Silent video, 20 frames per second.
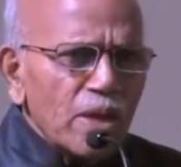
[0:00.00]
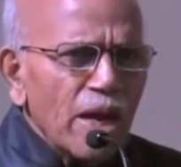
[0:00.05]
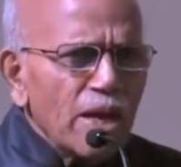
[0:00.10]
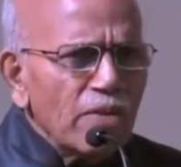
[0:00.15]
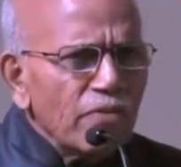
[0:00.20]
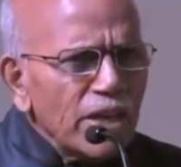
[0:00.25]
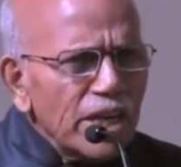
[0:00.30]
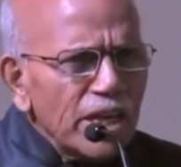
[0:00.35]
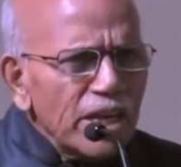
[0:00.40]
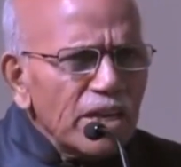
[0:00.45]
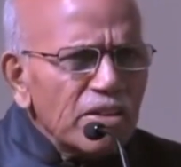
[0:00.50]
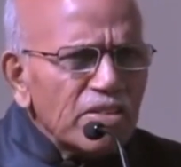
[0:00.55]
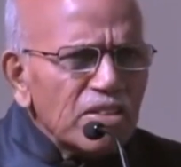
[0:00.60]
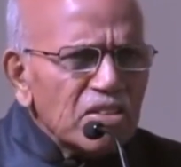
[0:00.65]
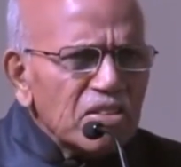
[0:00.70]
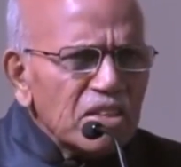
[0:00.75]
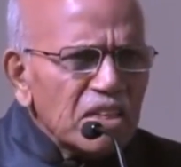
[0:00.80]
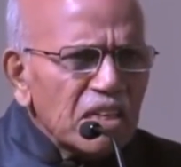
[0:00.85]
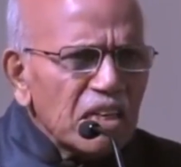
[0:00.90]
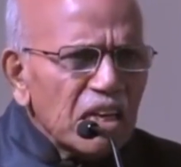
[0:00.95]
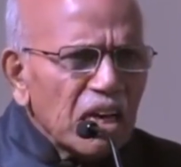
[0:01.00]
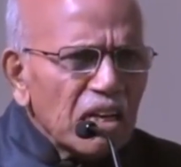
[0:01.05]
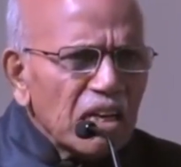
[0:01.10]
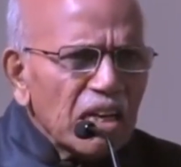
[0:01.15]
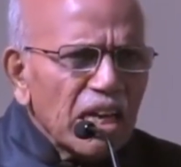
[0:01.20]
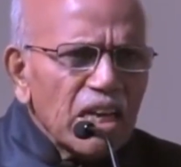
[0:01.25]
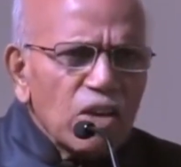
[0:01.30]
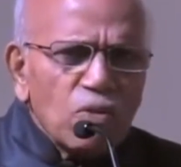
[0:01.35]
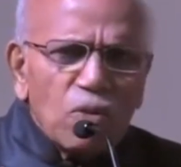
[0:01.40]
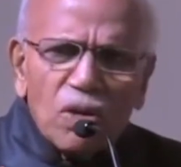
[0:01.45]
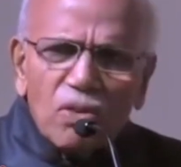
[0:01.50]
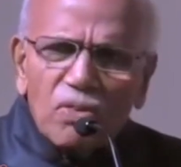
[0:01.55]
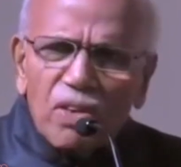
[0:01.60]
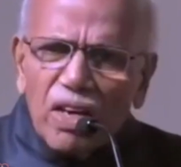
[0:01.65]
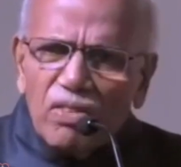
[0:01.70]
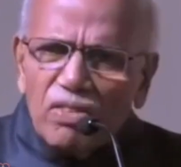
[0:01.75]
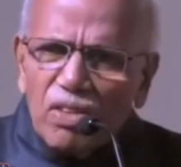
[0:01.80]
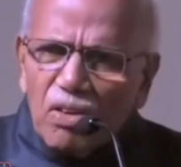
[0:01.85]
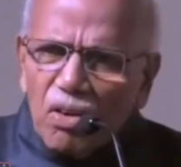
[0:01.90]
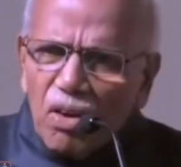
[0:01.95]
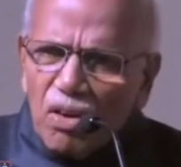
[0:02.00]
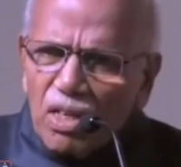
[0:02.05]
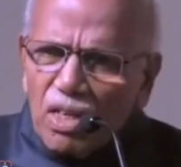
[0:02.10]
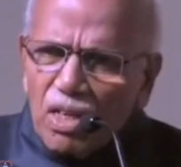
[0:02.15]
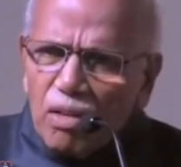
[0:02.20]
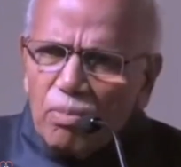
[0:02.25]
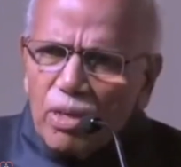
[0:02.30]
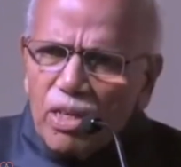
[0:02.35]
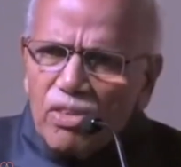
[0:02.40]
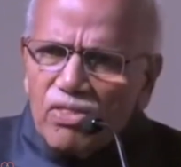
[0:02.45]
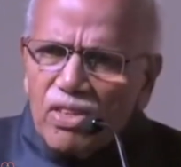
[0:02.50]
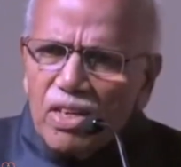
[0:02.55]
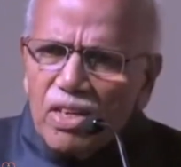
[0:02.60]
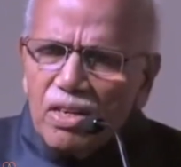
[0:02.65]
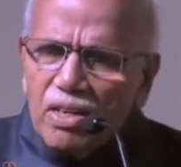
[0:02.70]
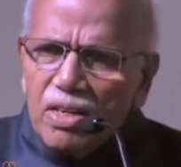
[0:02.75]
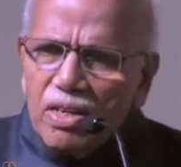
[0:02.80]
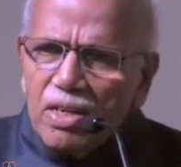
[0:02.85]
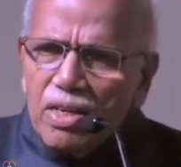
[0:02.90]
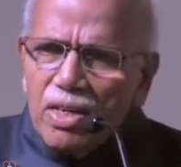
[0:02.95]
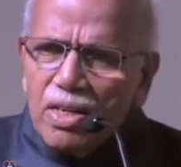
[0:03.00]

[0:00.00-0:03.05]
And very interestingly, unlike what we have, that organ-based thing,